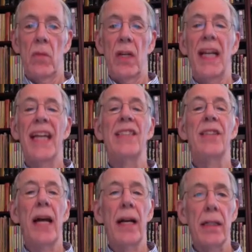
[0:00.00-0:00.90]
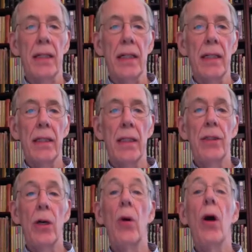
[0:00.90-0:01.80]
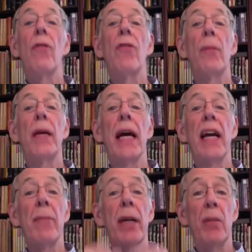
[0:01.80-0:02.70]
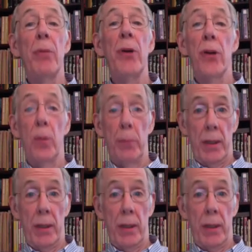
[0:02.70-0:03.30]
Exactly. So for me, I have my computer open.